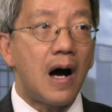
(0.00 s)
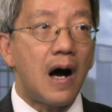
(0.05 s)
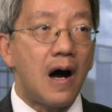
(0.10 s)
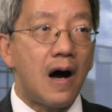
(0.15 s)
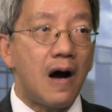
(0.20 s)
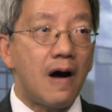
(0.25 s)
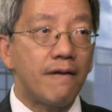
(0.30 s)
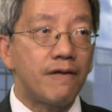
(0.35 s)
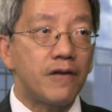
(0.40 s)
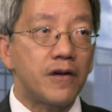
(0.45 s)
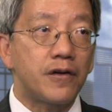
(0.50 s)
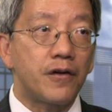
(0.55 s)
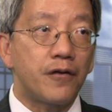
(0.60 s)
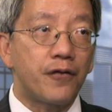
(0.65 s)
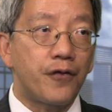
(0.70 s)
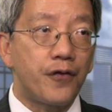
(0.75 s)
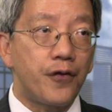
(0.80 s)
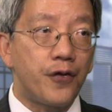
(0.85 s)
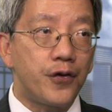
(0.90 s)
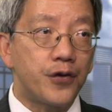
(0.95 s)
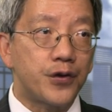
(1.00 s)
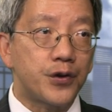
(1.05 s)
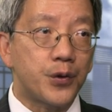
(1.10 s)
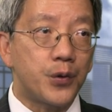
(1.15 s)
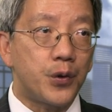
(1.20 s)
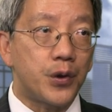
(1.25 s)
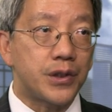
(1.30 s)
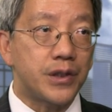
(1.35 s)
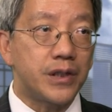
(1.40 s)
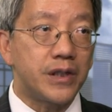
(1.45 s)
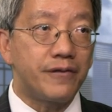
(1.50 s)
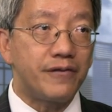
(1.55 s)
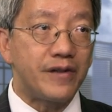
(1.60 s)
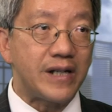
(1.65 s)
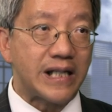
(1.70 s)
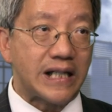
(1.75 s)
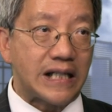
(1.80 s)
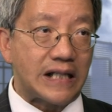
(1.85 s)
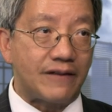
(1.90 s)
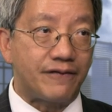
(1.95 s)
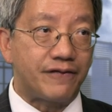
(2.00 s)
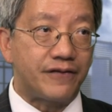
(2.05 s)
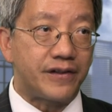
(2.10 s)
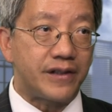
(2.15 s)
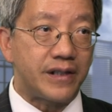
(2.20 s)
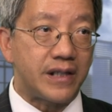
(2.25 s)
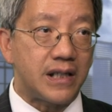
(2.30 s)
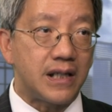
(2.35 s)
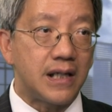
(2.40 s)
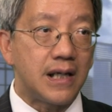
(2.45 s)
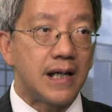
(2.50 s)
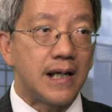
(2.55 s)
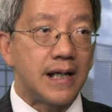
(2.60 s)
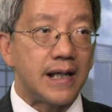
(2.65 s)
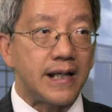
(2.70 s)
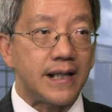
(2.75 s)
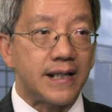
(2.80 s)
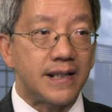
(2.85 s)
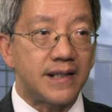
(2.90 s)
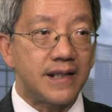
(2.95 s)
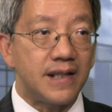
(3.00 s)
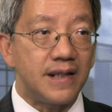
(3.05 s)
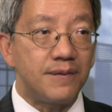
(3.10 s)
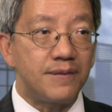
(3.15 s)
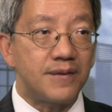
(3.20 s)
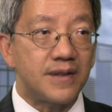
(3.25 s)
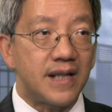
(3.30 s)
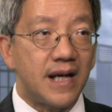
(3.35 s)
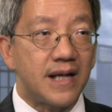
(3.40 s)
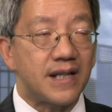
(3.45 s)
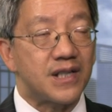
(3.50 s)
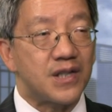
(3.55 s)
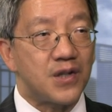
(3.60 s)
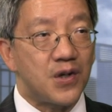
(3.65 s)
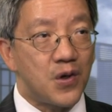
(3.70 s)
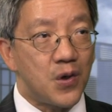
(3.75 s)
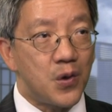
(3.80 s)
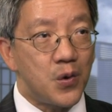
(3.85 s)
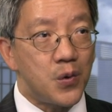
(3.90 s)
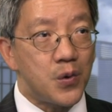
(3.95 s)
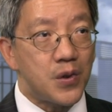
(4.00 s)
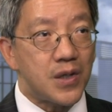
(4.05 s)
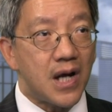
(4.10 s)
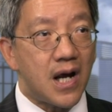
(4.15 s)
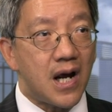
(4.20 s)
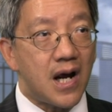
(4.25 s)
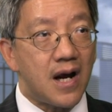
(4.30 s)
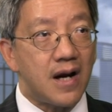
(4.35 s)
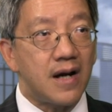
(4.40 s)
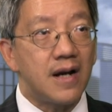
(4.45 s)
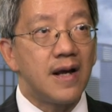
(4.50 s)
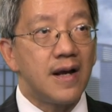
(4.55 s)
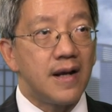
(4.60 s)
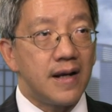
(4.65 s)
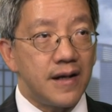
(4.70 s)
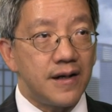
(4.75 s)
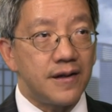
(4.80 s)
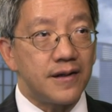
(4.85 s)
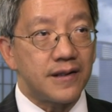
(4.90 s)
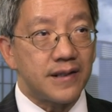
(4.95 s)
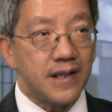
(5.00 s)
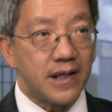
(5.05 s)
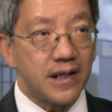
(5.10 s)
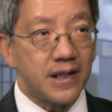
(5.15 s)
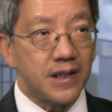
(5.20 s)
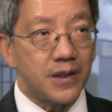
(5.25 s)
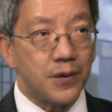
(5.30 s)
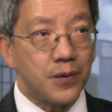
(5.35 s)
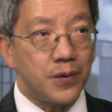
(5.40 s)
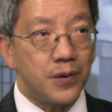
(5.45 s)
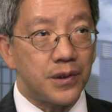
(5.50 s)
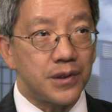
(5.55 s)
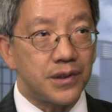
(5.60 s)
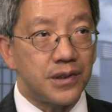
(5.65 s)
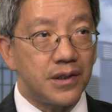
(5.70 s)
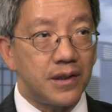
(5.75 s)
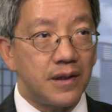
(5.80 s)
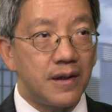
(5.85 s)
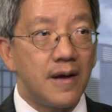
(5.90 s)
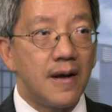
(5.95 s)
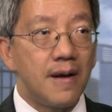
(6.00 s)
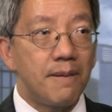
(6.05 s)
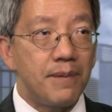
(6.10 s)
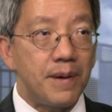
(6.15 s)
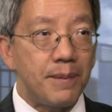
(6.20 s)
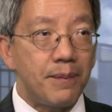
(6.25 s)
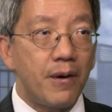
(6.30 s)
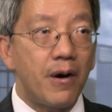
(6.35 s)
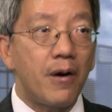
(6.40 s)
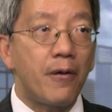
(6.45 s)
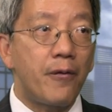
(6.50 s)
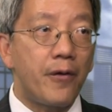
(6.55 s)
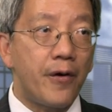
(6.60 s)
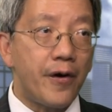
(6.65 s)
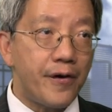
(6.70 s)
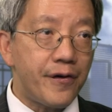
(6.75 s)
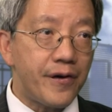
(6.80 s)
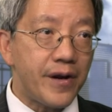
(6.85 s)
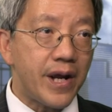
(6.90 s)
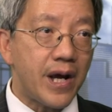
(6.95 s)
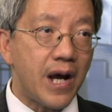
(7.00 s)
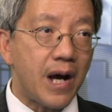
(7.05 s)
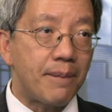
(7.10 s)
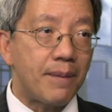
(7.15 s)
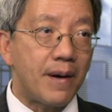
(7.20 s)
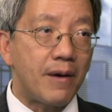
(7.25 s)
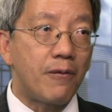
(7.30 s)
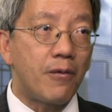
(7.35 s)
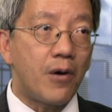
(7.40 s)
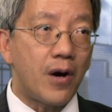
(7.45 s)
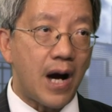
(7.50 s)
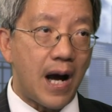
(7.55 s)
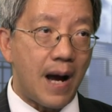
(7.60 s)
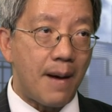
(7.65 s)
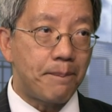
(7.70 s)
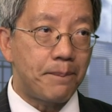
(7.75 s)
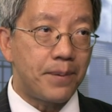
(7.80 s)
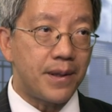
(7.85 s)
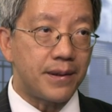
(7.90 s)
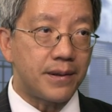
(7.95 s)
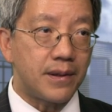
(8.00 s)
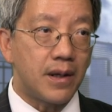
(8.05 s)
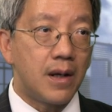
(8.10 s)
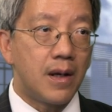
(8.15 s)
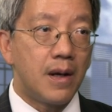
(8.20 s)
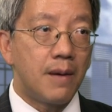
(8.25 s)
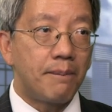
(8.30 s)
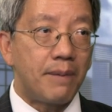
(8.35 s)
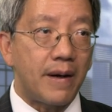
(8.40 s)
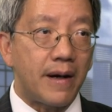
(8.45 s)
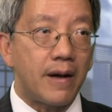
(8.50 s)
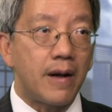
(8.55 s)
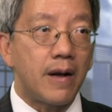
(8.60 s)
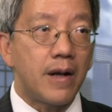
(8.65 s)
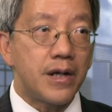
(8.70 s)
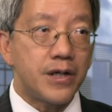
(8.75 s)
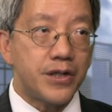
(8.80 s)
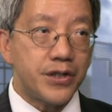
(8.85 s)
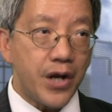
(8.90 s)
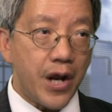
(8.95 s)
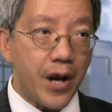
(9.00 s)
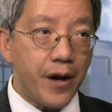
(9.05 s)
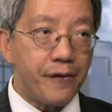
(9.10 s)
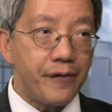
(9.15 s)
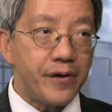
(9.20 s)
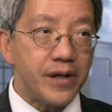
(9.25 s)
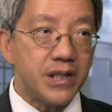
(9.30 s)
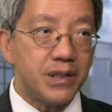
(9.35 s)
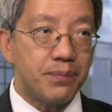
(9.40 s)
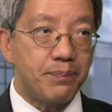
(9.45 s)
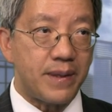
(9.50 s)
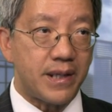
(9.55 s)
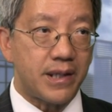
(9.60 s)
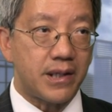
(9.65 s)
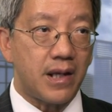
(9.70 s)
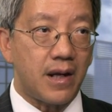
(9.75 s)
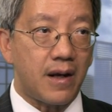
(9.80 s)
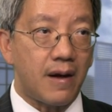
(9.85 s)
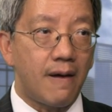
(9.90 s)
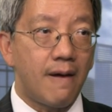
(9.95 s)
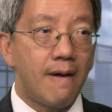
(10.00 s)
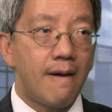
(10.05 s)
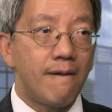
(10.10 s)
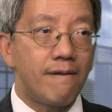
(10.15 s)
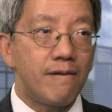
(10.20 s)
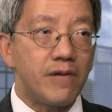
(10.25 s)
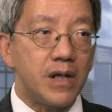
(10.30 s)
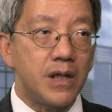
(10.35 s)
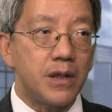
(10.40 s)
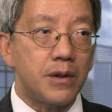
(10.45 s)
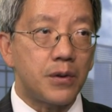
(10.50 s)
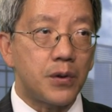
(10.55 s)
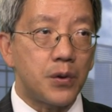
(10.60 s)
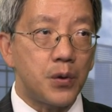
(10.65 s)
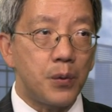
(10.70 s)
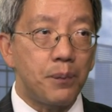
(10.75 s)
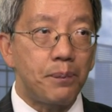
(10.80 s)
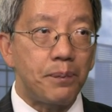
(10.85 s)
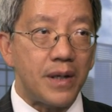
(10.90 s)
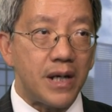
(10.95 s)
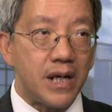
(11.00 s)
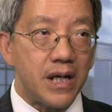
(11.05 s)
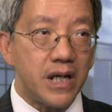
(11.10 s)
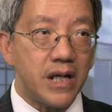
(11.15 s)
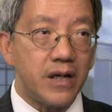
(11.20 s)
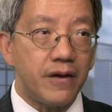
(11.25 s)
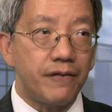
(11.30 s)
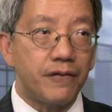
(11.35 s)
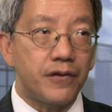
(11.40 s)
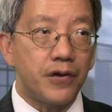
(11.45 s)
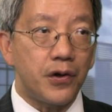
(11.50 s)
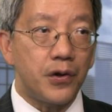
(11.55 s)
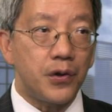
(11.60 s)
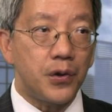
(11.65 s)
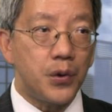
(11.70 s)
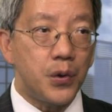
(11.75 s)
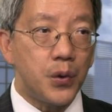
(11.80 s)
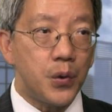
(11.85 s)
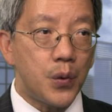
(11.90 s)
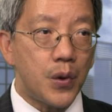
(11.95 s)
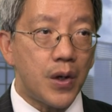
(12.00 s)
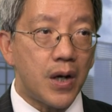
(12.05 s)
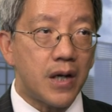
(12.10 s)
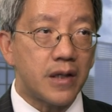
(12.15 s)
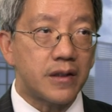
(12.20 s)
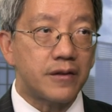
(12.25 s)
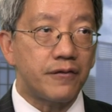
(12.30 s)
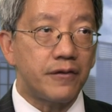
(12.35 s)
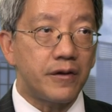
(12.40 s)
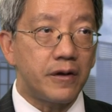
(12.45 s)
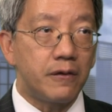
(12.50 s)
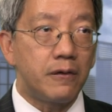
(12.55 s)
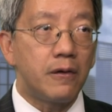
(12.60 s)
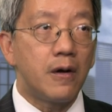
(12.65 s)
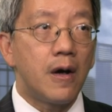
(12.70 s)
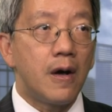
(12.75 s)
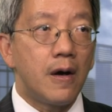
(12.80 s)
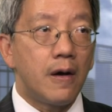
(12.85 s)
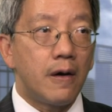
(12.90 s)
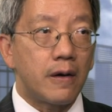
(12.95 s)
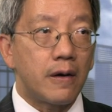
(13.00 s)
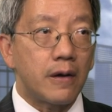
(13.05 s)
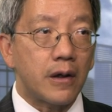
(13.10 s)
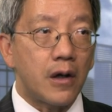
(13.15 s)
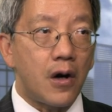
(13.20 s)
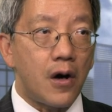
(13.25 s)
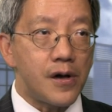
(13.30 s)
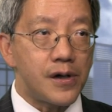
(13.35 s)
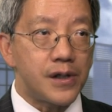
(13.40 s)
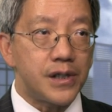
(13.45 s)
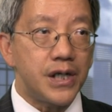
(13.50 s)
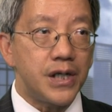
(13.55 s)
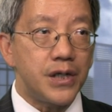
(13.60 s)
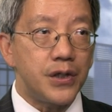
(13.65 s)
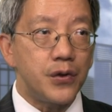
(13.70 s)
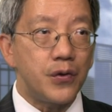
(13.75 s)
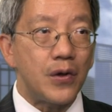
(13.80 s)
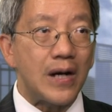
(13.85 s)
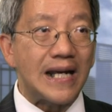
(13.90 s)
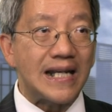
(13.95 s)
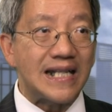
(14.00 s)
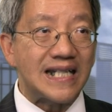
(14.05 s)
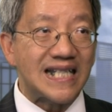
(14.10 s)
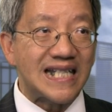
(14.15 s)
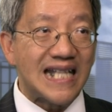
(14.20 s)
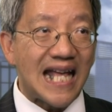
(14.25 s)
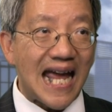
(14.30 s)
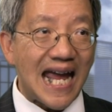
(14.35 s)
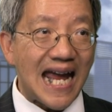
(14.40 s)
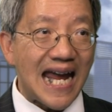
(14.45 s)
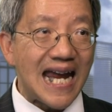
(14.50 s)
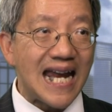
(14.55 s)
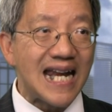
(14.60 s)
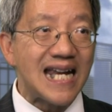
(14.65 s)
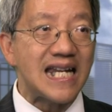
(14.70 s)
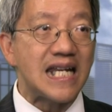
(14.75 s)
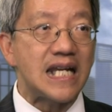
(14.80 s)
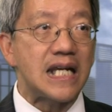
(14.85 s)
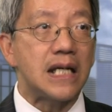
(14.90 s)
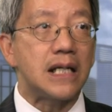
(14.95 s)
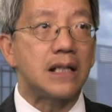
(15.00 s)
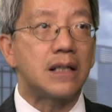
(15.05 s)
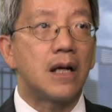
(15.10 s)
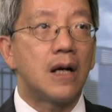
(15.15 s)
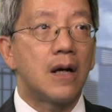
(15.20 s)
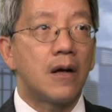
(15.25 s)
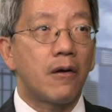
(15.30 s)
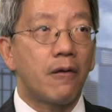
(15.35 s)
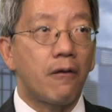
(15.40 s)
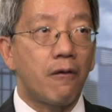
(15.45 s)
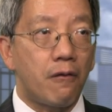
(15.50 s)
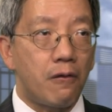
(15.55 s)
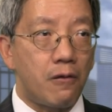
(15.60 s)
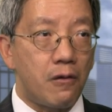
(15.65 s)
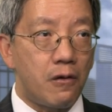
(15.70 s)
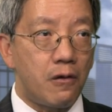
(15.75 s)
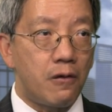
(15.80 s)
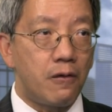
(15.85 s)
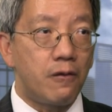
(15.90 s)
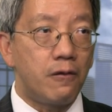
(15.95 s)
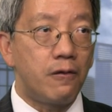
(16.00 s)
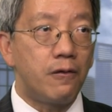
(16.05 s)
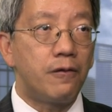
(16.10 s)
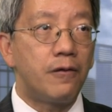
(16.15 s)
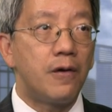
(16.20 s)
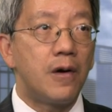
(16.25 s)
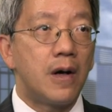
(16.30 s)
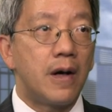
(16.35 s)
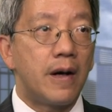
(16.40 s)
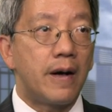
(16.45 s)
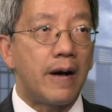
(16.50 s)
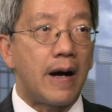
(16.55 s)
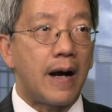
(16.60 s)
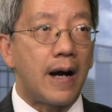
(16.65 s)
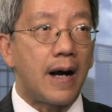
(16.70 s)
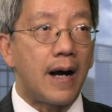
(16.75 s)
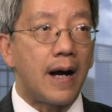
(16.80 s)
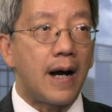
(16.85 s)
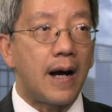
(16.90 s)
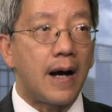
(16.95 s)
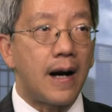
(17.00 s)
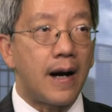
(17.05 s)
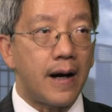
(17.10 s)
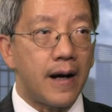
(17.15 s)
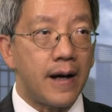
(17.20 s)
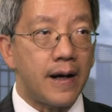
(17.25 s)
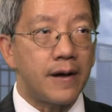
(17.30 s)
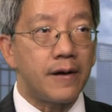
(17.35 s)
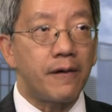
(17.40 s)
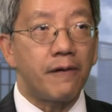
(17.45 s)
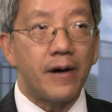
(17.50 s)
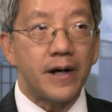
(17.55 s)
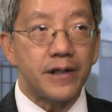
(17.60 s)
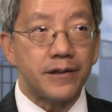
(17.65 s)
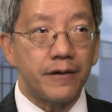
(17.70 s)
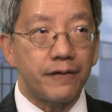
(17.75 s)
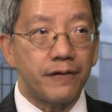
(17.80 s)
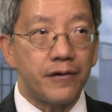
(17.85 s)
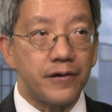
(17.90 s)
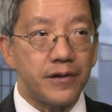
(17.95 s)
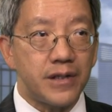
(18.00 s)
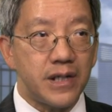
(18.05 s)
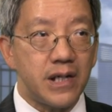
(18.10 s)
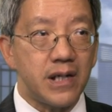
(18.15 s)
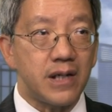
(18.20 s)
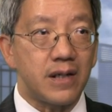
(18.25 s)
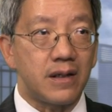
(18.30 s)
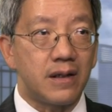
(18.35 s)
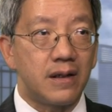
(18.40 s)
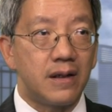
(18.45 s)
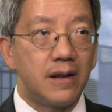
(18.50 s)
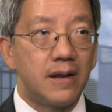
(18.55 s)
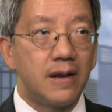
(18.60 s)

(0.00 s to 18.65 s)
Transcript: after the first quarter recovery, it seems that slowed down in the second quarter. People are worrying about what happened. But generally speaking, we do believe the US will continue a steady growth in the rest of the year.